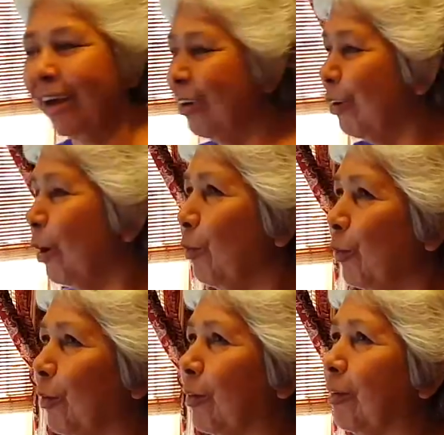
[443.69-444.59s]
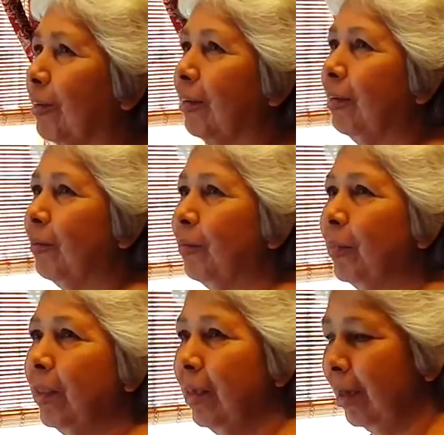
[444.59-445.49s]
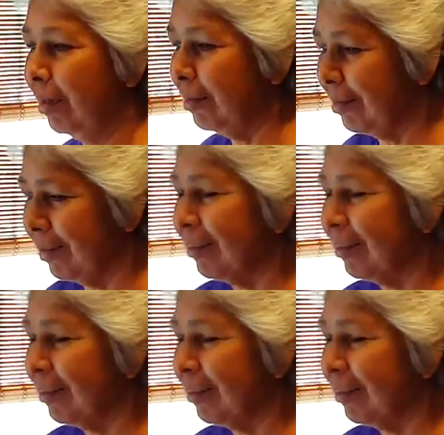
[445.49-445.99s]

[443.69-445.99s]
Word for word: I don't have can to. You feel the difference? Yes.